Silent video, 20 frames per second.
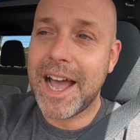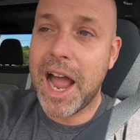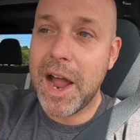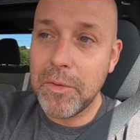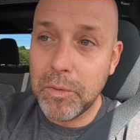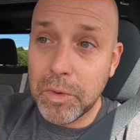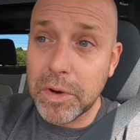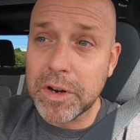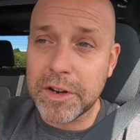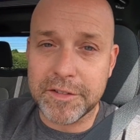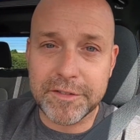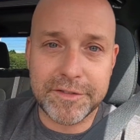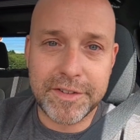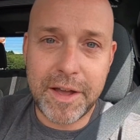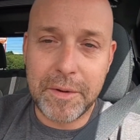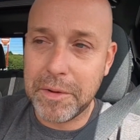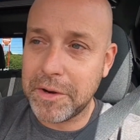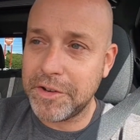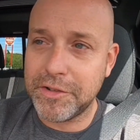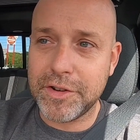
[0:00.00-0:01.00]
I would
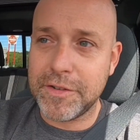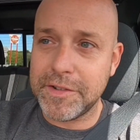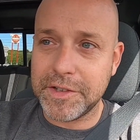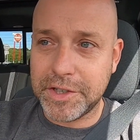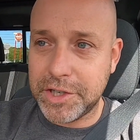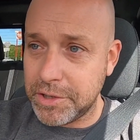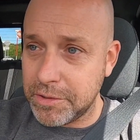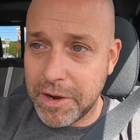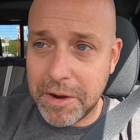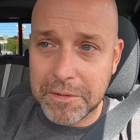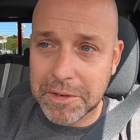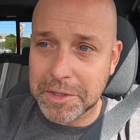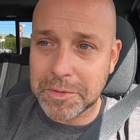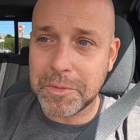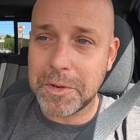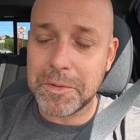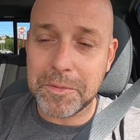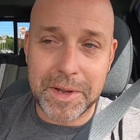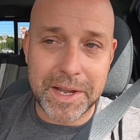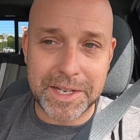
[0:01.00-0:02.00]
have driven 2 hours
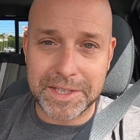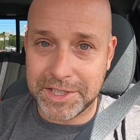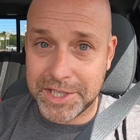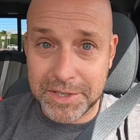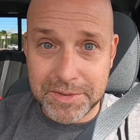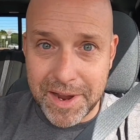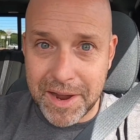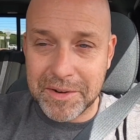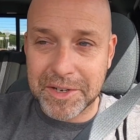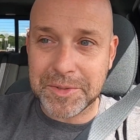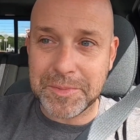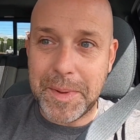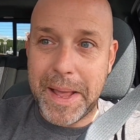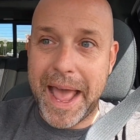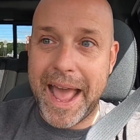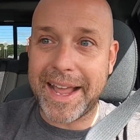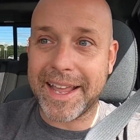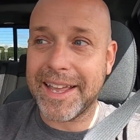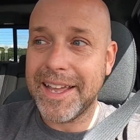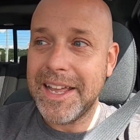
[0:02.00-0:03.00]
one way and 2 hours
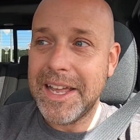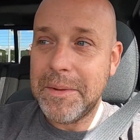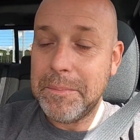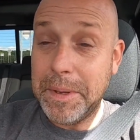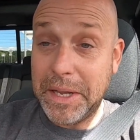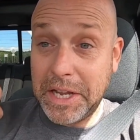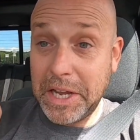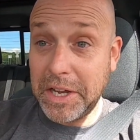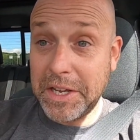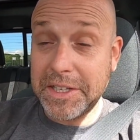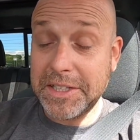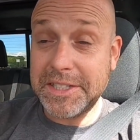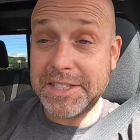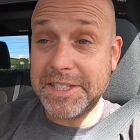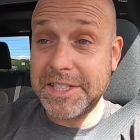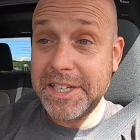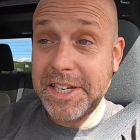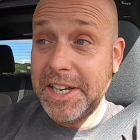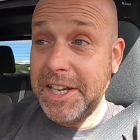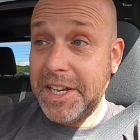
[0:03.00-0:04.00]
back,
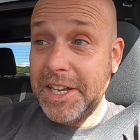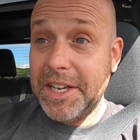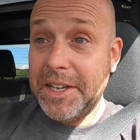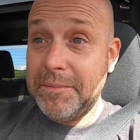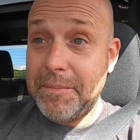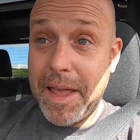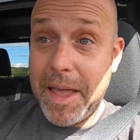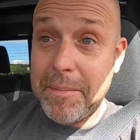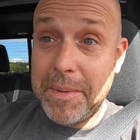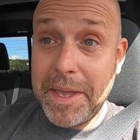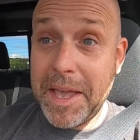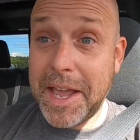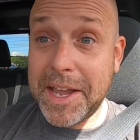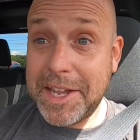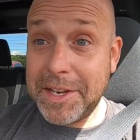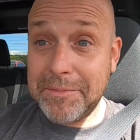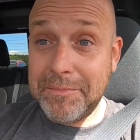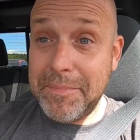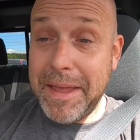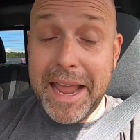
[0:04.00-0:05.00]
because maybe I
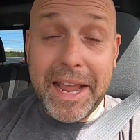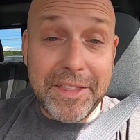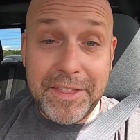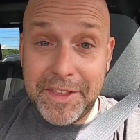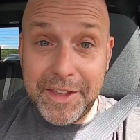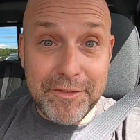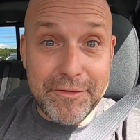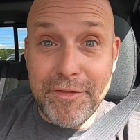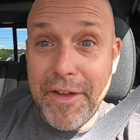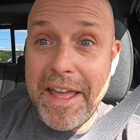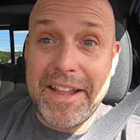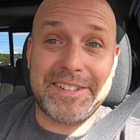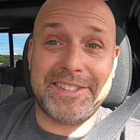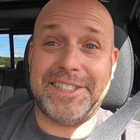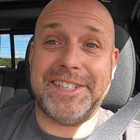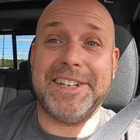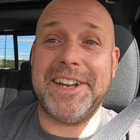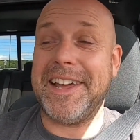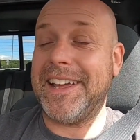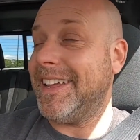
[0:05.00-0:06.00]
could make the event
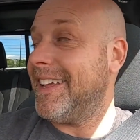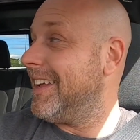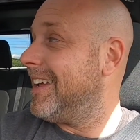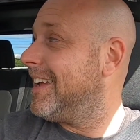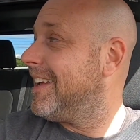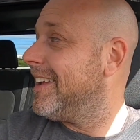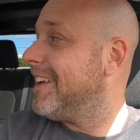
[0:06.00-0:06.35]
tonight.